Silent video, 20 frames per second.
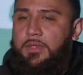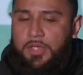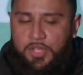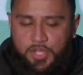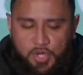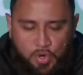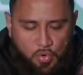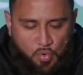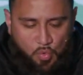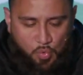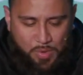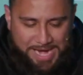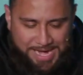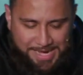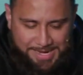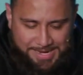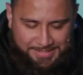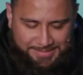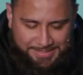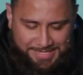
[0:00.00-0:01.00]
Your
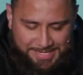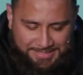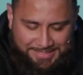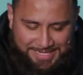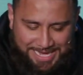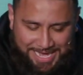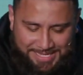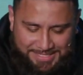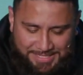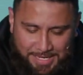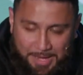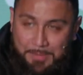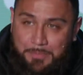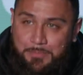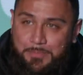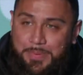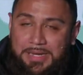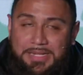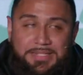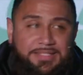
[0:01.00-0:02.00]
weakness is God's
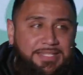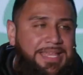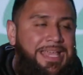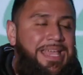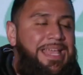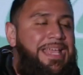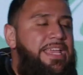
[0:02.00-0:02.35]
ability.